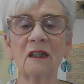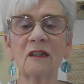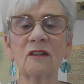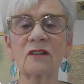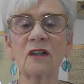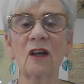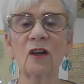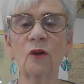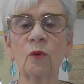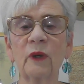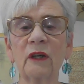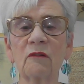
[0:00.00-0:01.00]

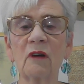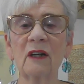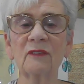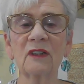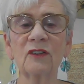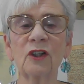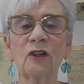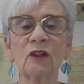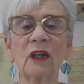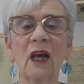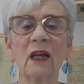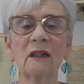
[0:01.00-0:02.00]
So we arrived in the
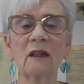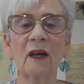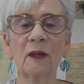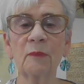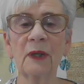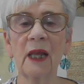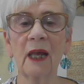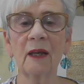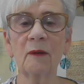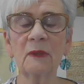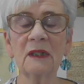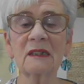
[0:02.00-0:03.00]
UK at 9
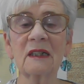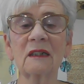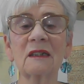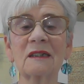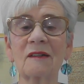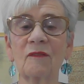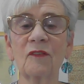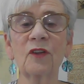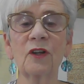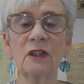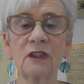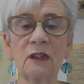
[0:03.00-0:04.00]
p.m. instead of
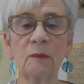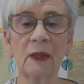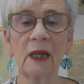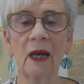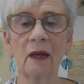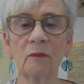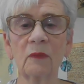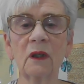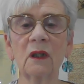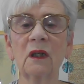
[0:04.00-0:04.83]
7:30 p.m.